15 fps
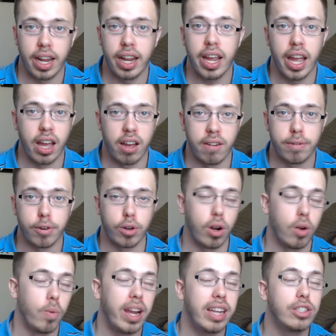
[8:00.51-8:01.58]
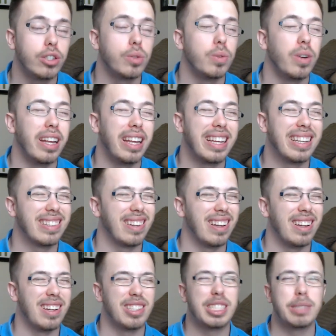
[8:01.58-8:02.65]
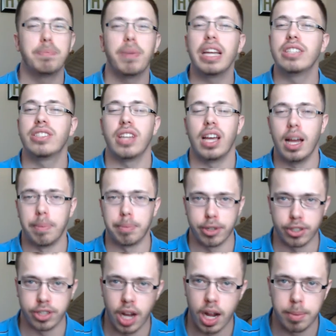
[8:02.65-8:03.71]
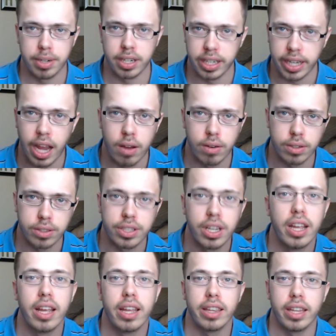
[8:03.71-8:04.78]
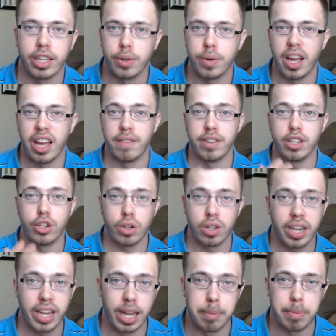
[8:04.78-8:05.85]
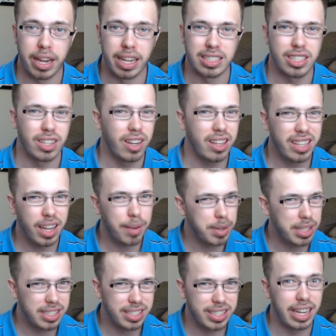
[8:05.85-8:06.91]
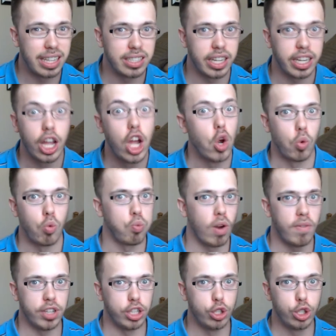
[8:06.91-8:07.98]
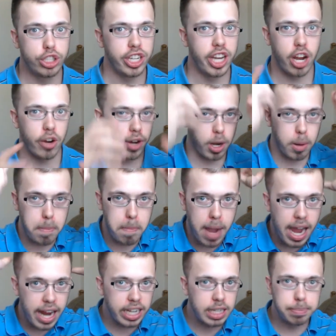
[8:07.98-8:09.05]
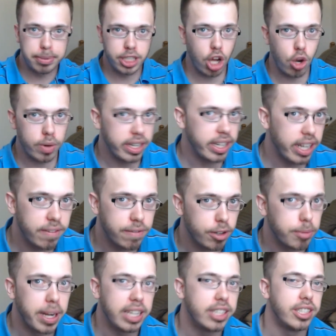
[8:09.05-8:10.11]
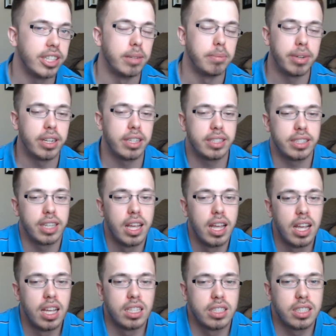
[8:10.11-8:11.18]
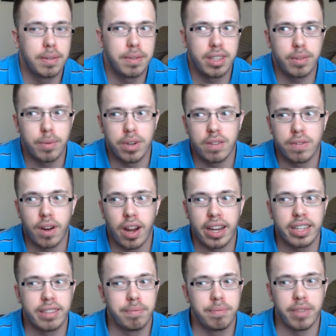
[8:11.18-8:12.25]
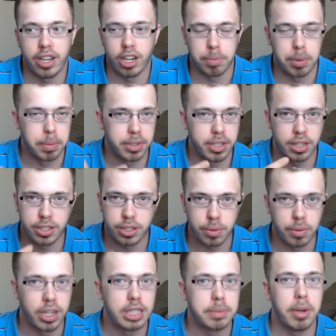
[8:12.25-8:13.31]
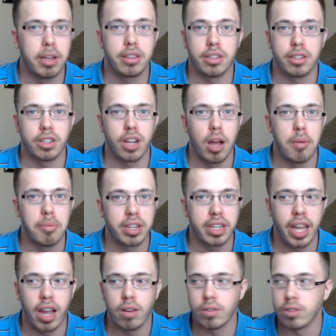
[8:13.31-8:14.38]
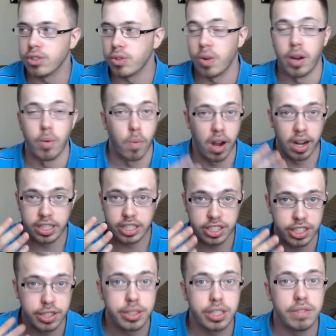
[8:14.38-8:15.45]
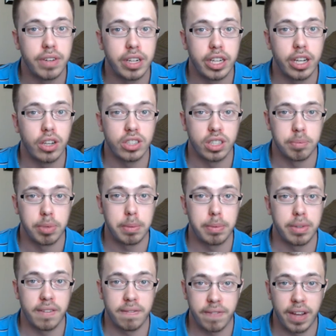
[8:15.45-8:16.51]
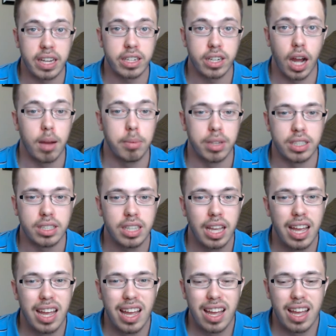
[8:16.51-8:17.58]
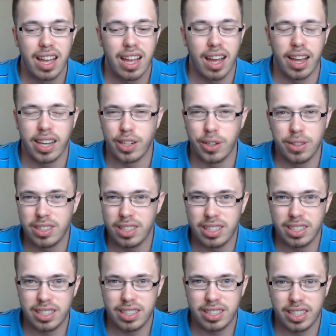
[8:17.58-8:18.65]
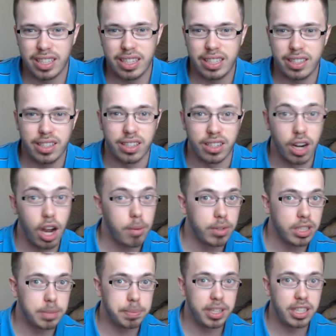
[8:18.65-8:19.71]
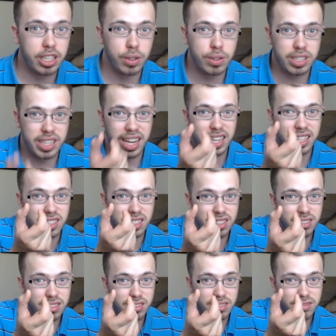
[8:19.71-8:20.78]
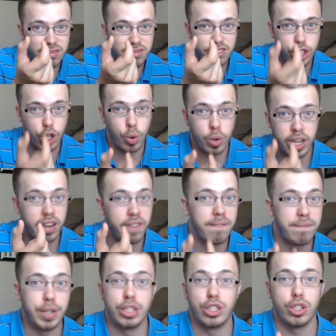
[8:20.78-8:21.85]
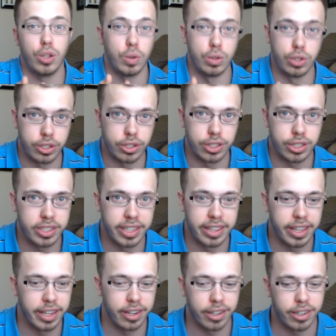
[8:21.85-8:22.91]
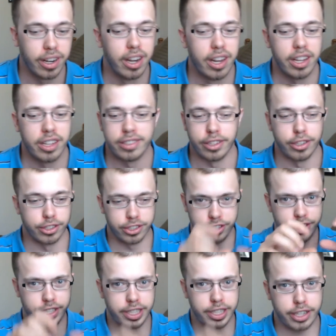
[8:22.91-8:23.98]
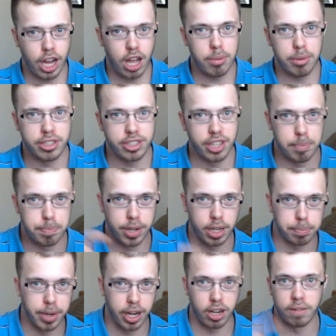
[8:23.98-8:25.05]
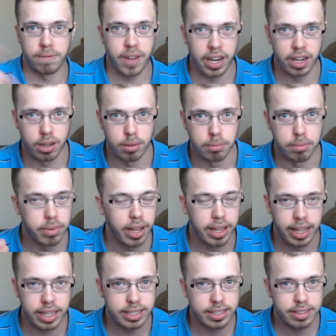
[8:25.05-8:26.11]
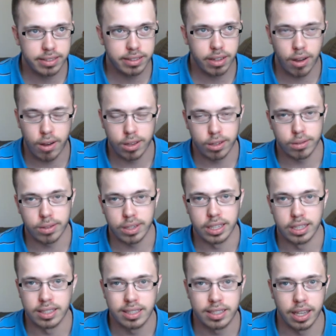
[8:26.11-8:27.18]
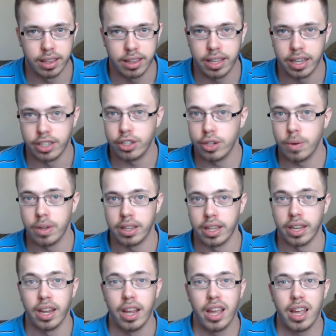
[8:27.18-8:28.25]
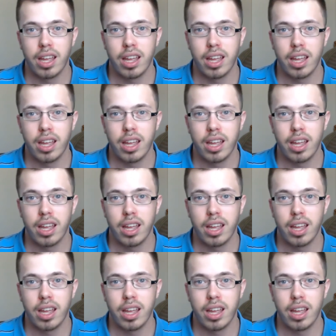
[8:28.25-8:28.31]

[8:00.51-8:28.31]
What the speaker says: that I have for a way to spice up your goblin encounters that you have in your campaigns. Now, nothing I'm going to say is like revolutionary or mind-blowing information, but it's something that whenever I hear people tell stories about their goblin encounters, or I watch YouTube videos of people that fight goblins, I usually just see goblins being used as token foot soldiers, that there's the 6 goblins and a bugbear, fight them, and that's all there is that they do with it.